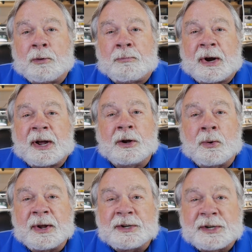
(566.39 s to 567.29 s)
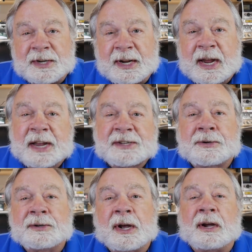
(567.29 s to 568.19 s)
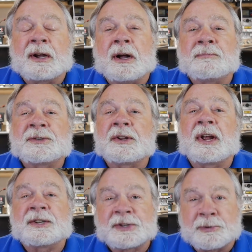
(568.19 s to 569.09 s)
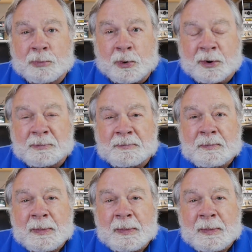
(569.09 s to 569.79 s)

by going to dcasler.com slash support.